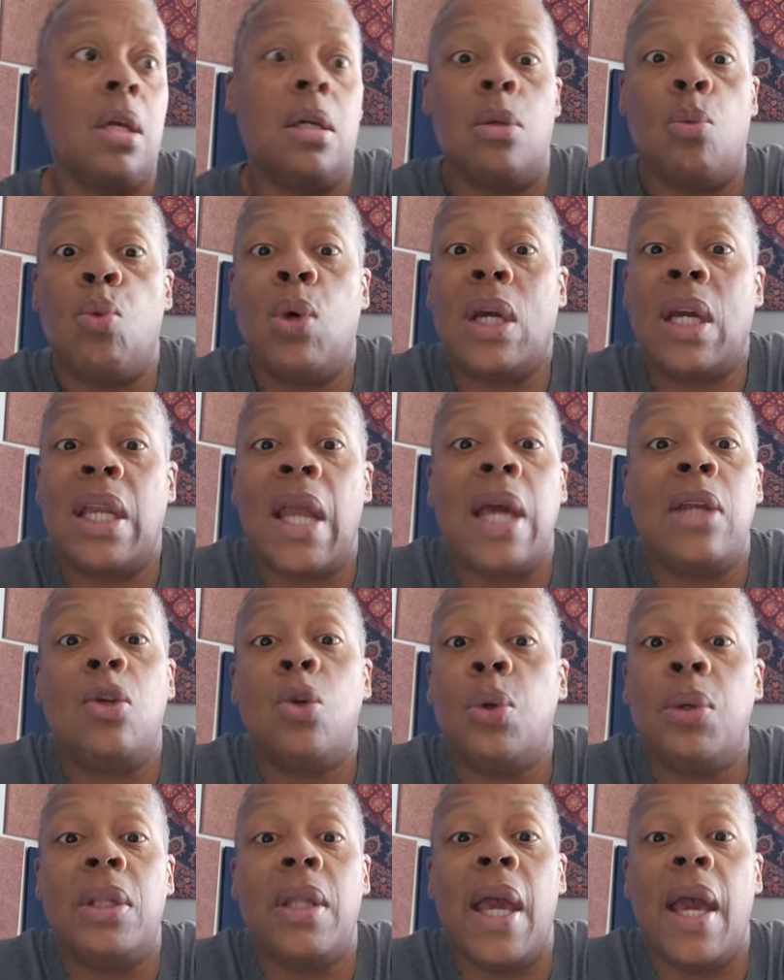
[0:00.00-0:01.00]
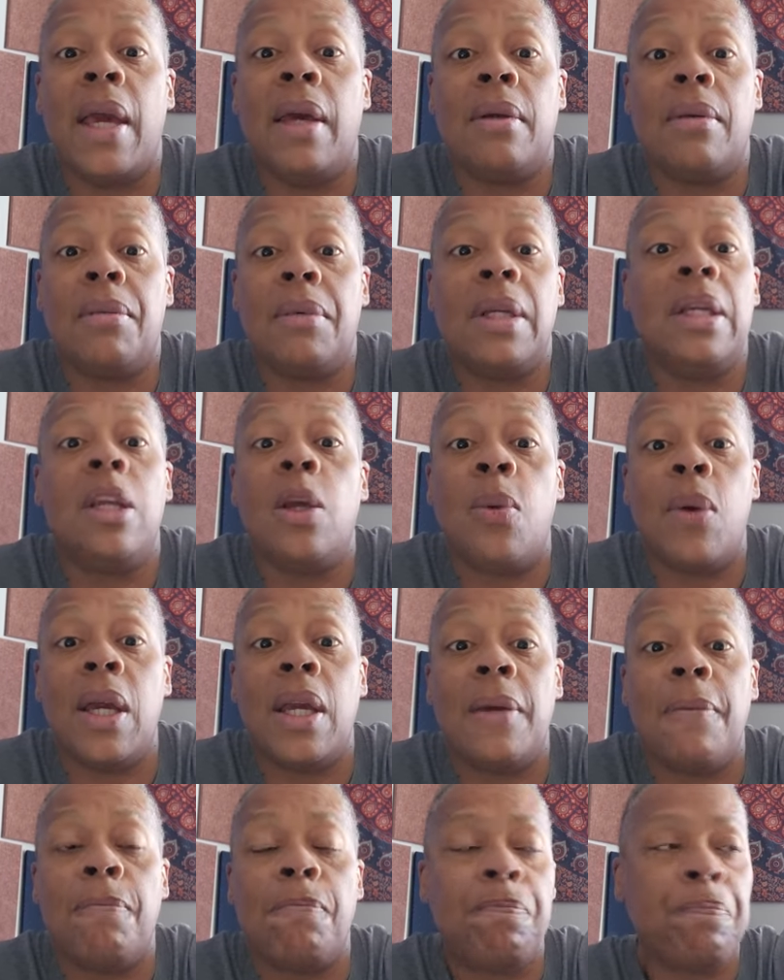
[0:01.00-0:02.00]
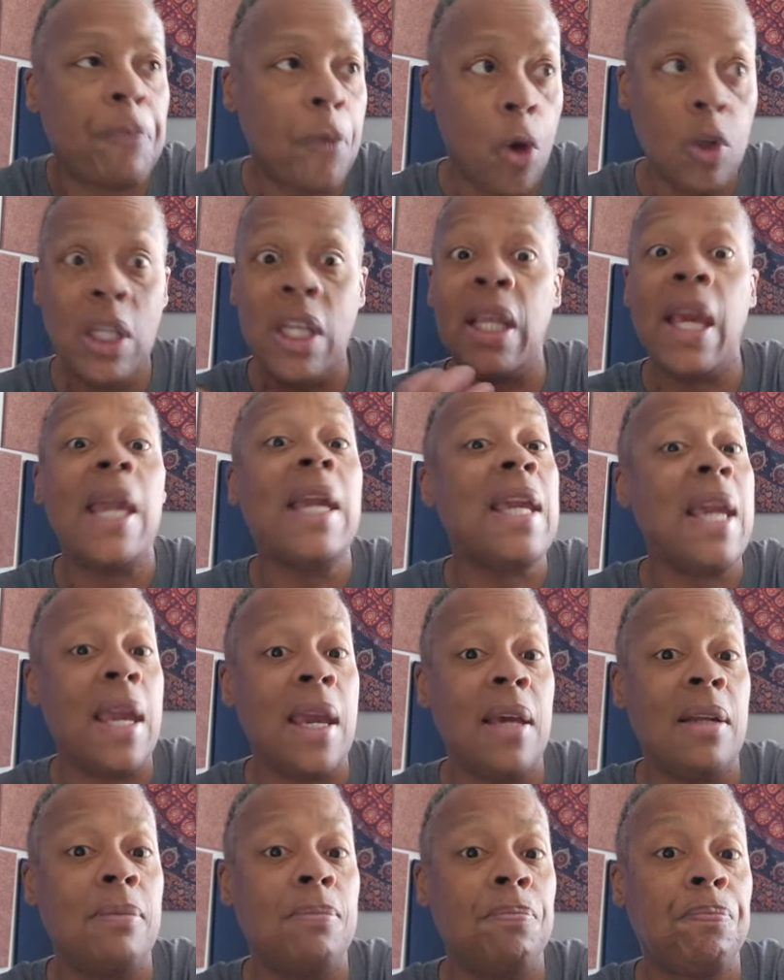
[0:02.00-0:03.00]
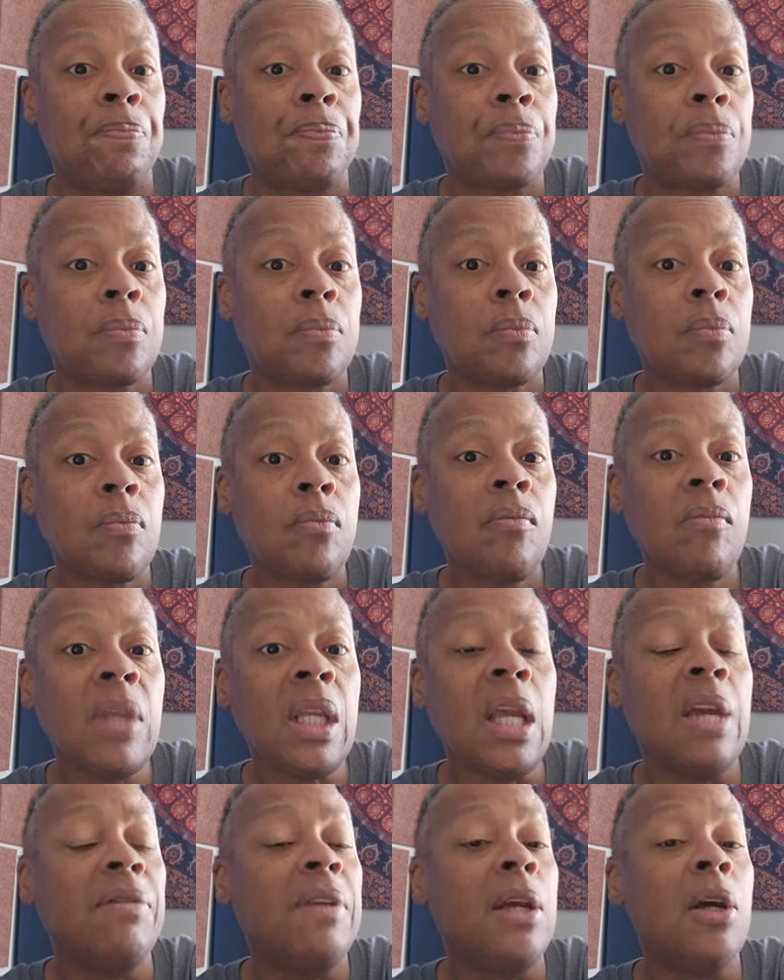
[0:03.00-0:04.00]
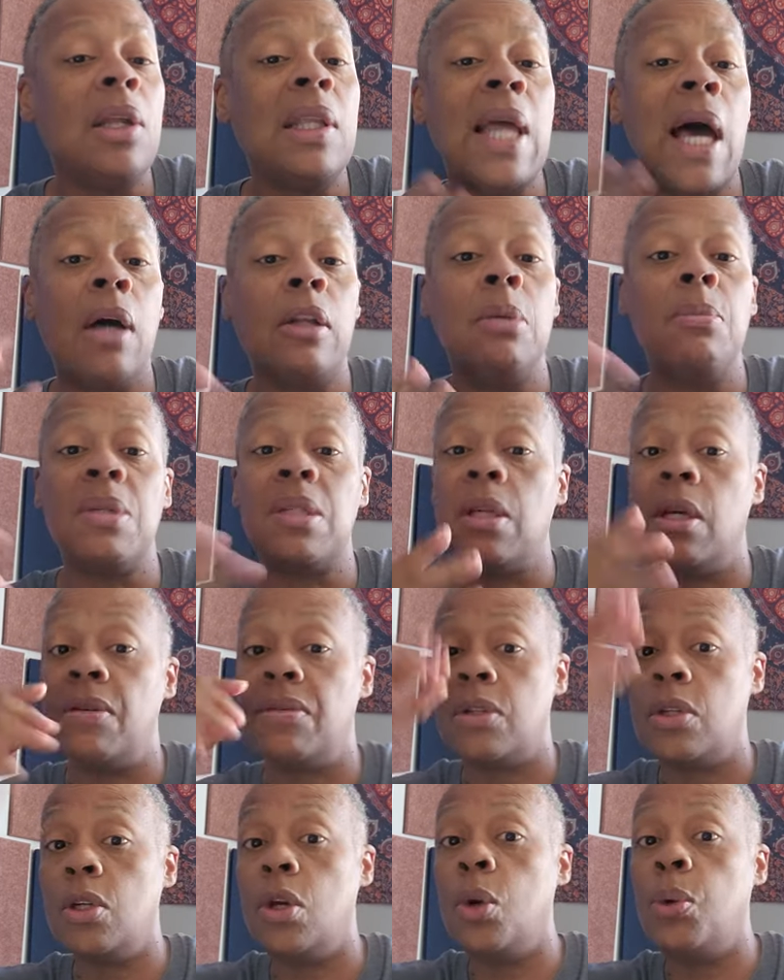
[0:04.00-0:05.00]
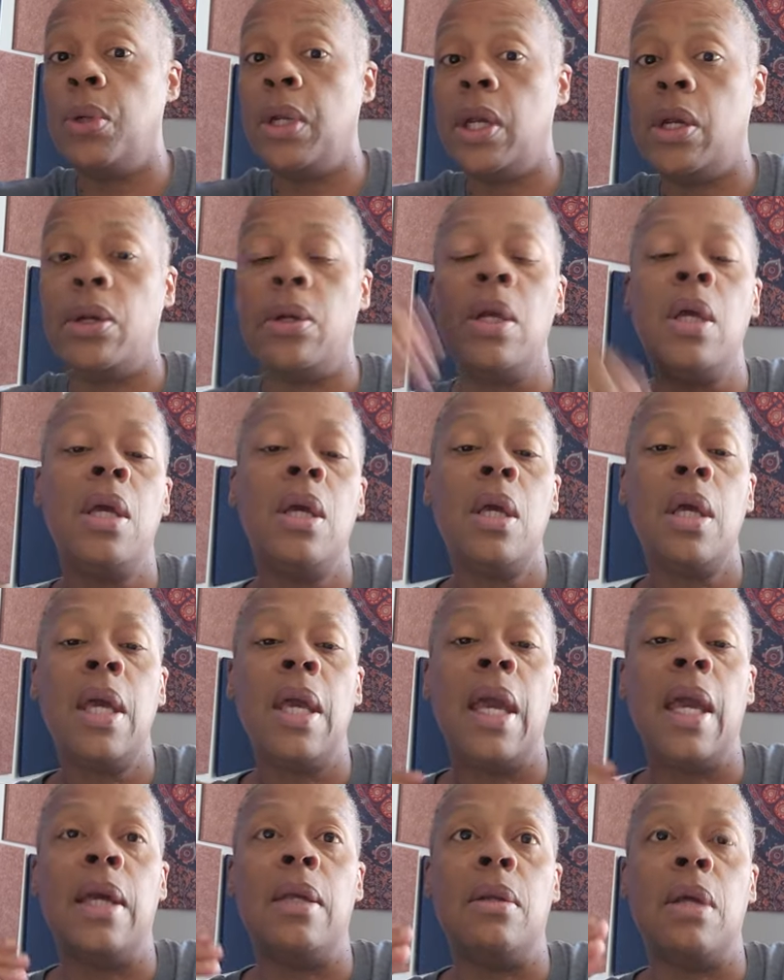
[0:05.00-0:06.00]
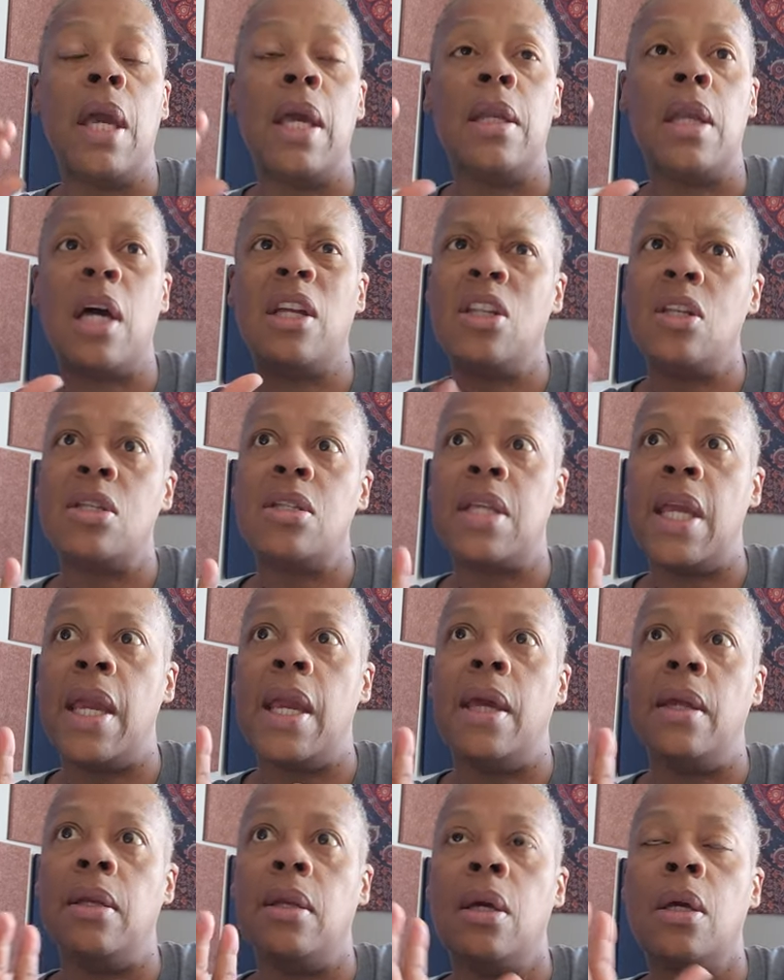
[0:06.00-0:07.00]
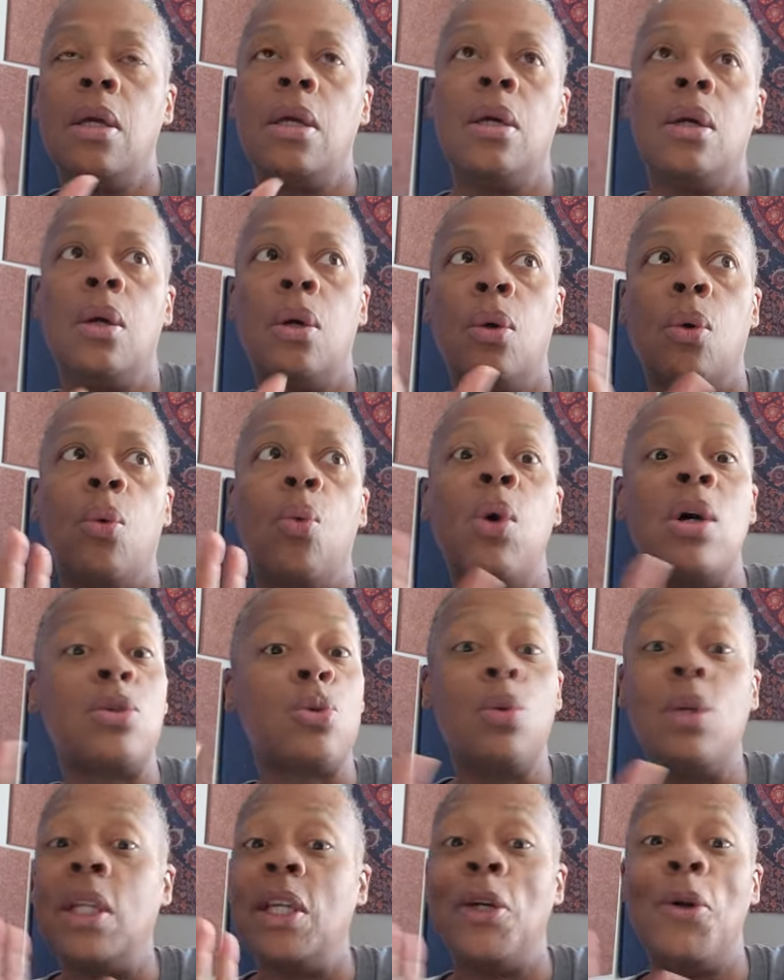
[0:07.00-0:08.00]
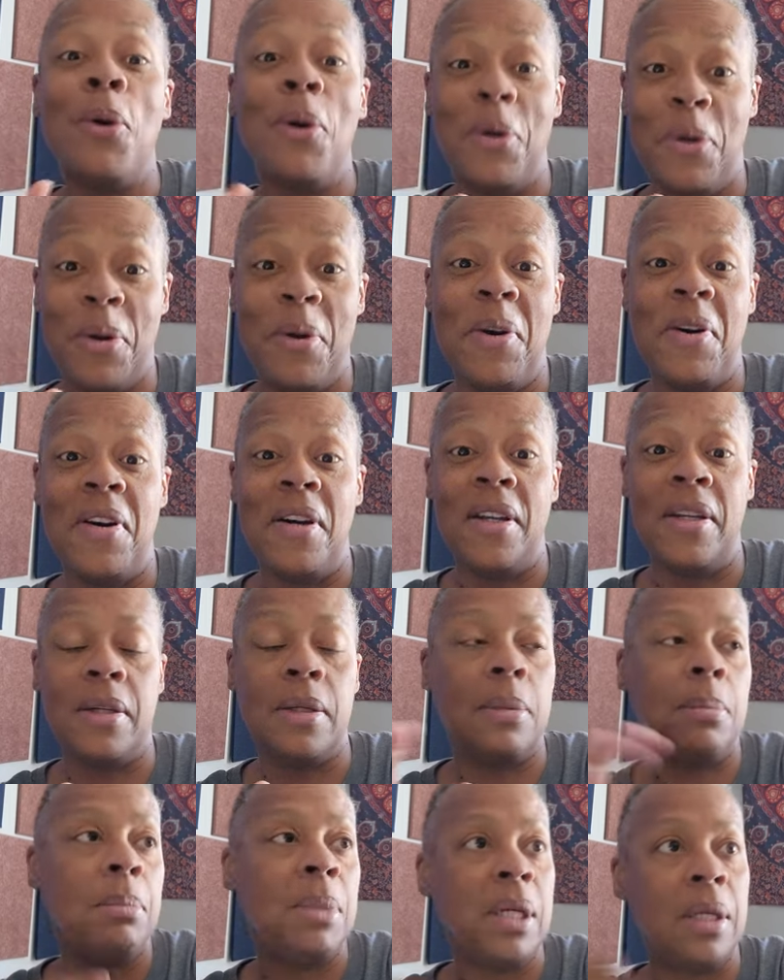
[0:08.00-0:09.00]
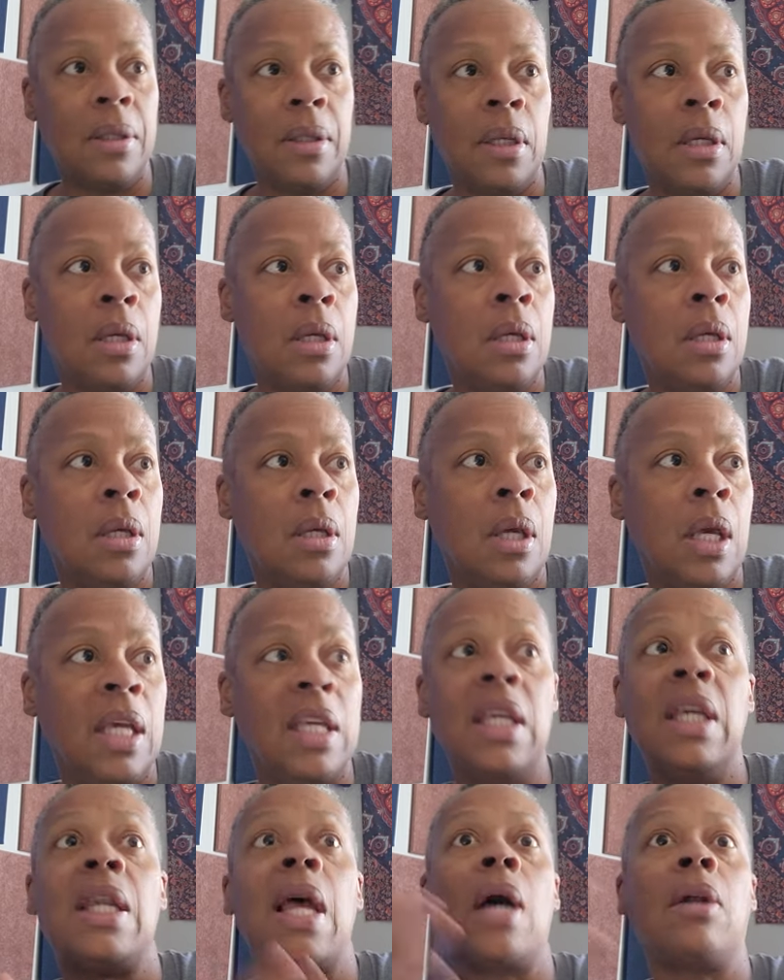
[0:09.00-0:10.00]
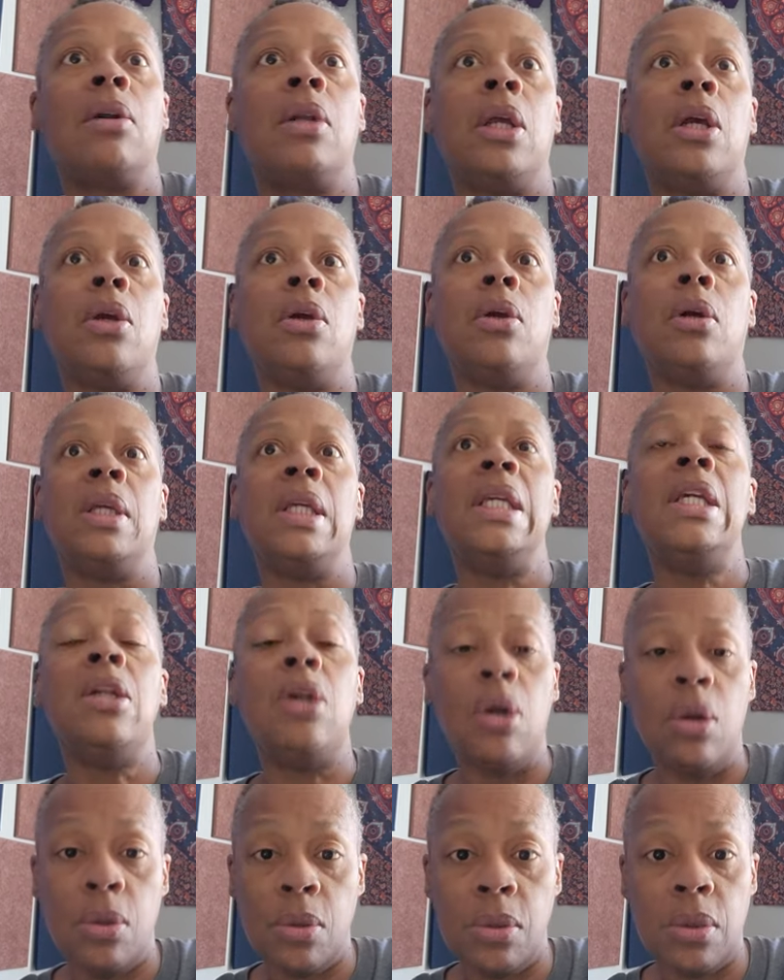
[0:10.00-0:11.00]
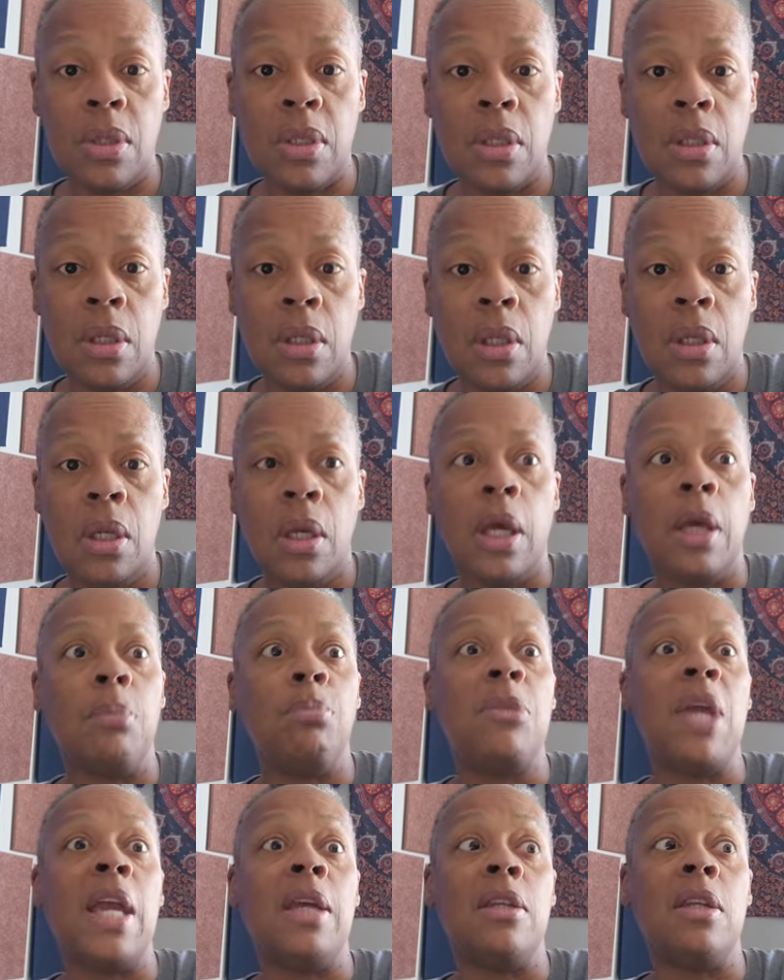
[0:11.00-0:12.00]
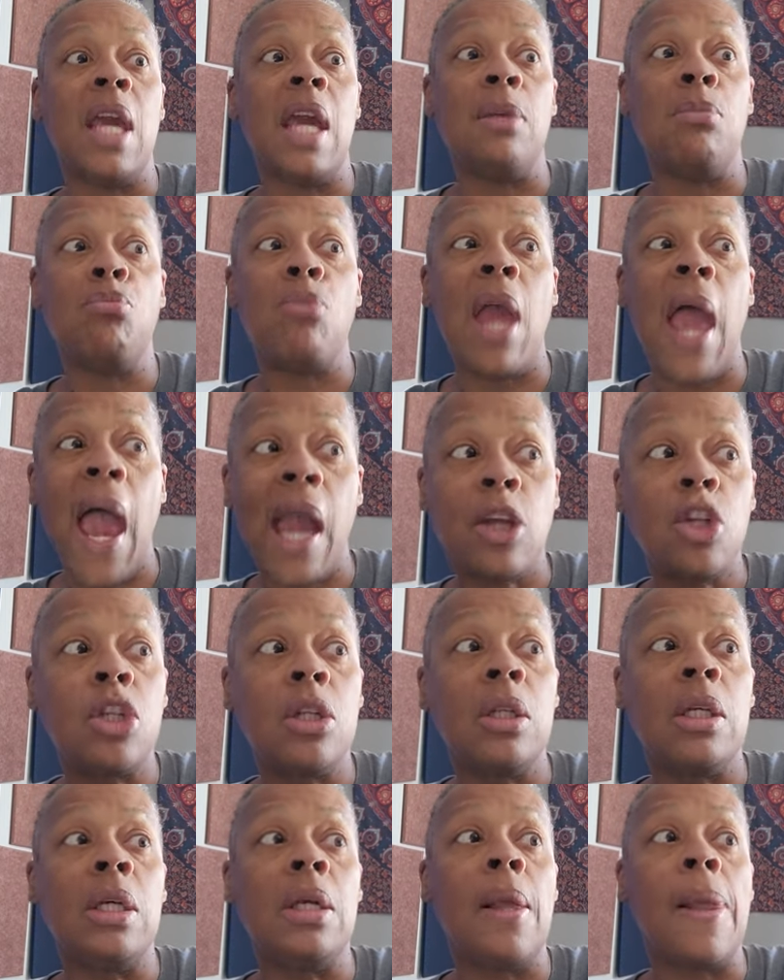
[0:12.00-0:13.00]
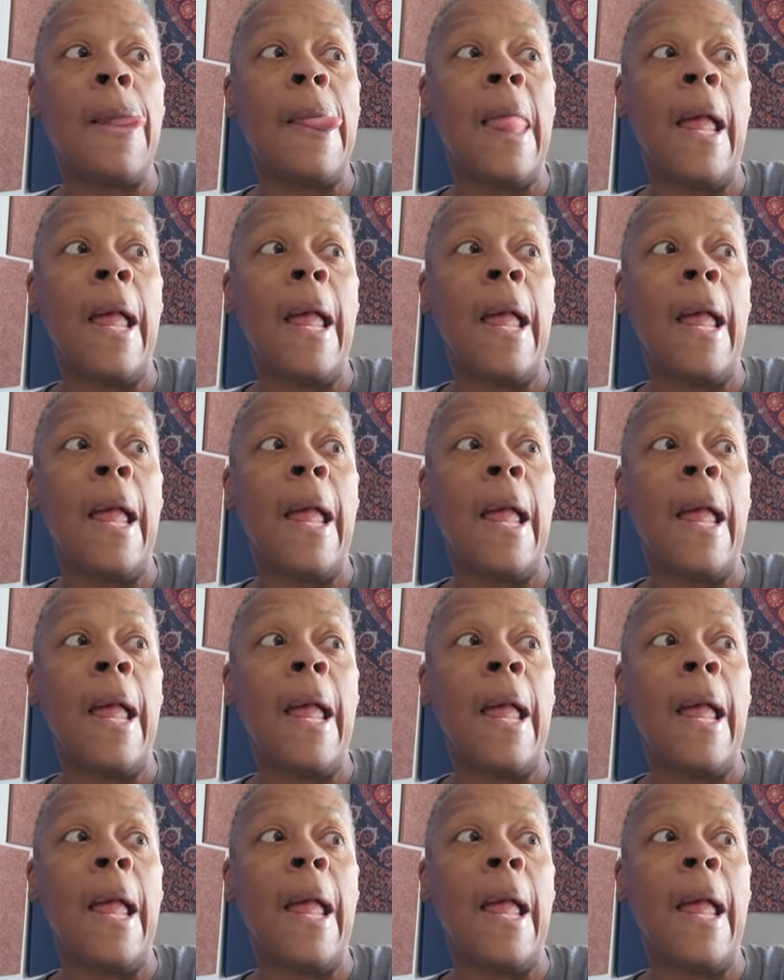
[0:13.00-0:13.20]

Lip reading: what can I do with that? Anyway, only they can, if they allow themselves to go there and understand what's really going on. But and get out of their egos and actually